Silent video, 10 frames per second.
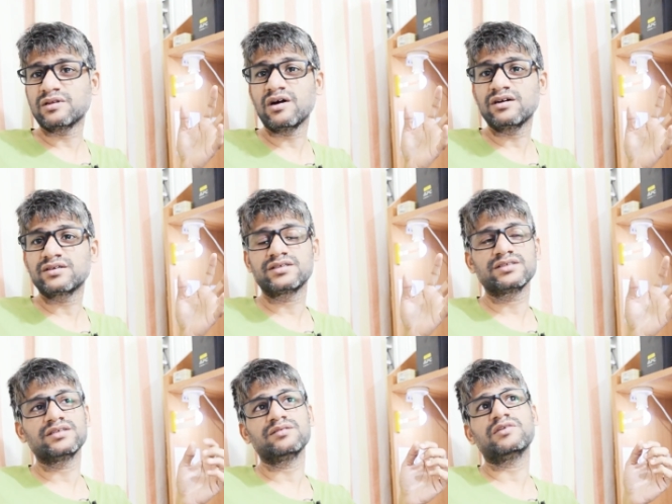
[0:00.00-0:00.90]
thought it
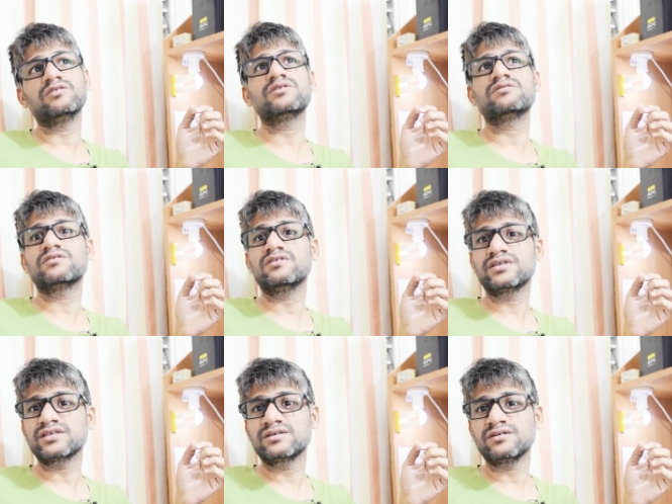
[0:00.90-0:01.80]
is some out of
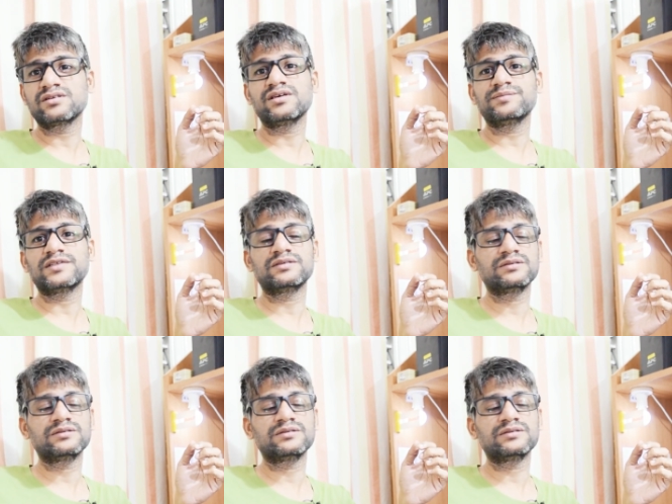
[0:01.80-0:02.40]
context or something.